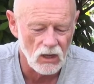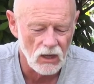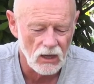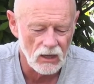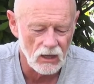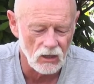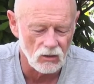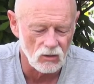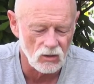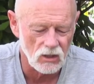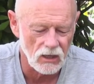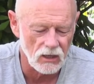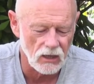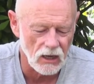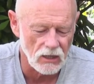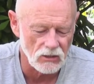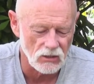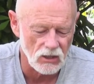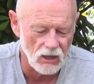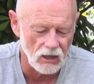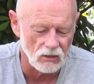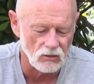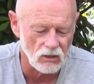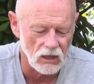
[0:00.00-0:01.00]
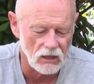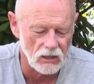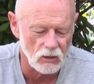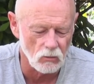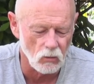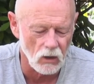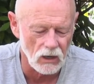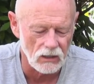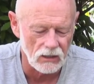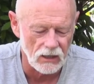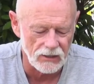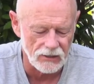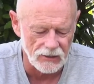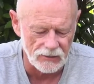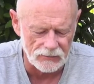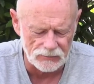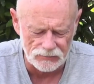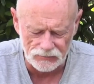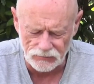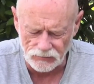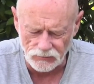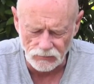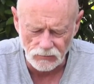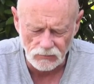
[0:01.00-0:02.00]
And I'll tell you why later.
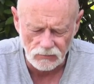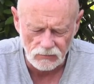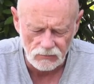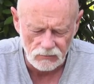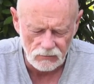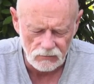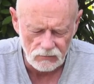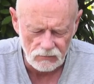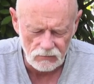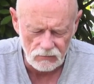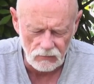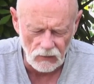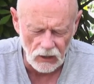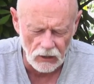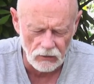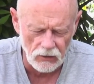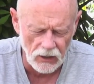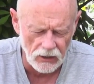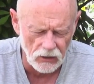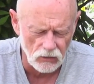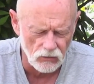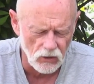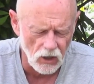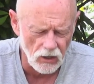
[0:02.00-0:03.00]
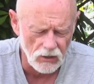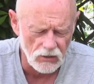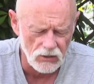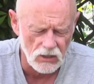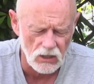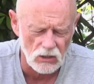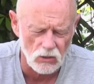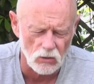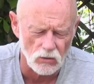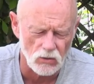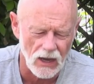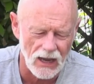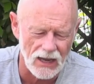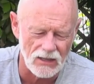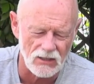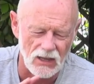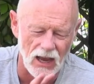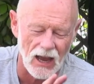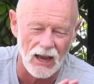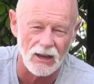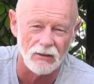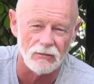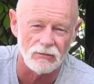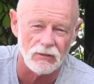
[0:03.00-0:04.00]
Now you'll notice this also has
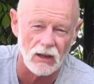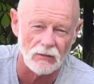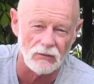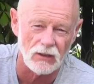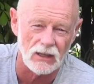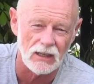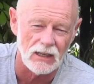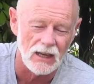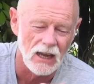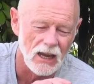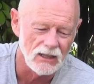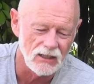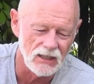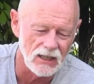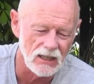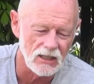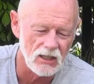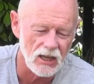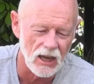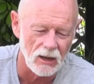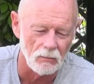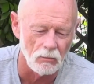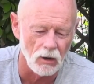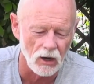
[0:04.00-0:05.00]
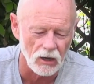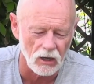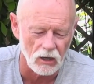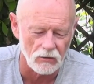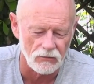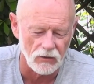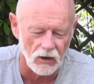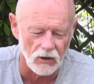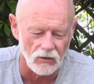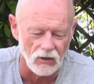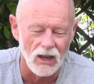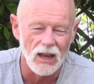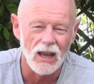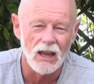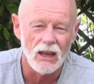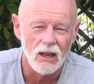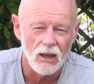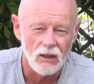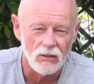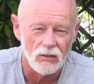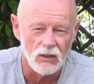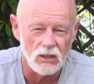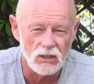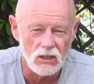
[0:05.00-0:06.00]
a fluffy dead cat microphone.
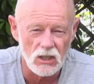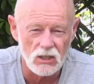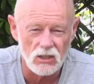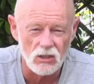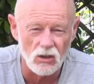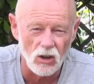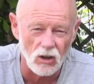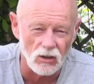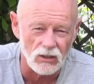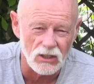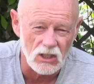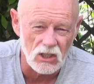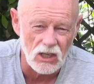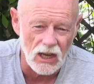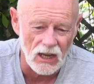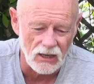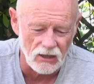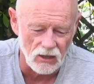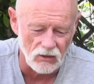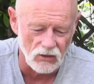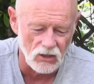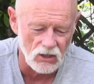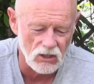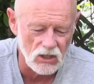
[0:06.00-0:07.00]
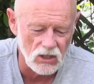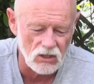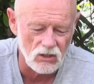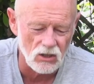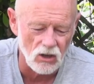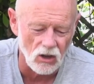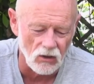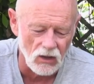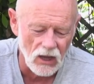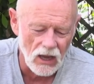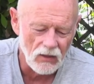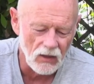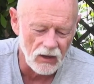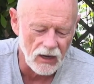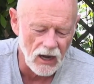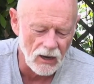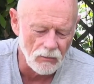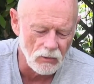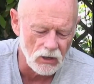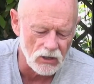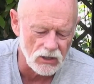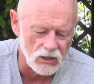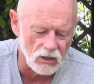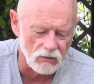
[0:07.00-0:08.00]
This is not standard. This is not, the
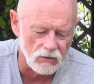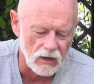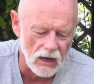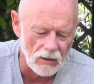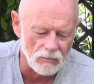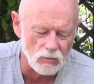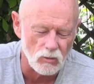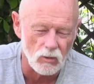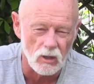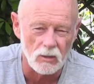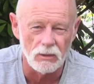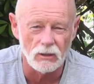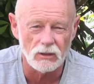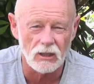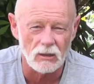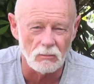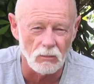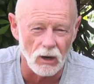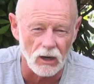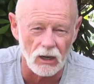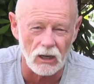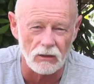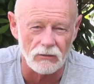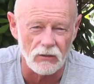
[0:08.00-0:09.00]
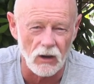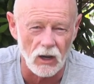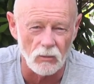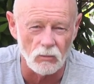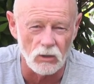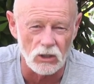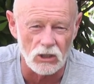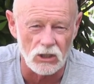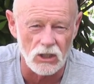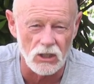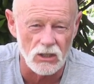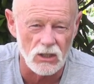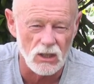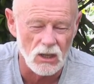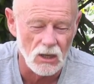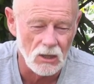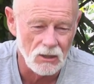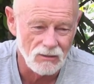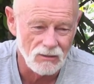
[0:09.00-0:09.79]
camera itself comes with a built-in microphone, which is,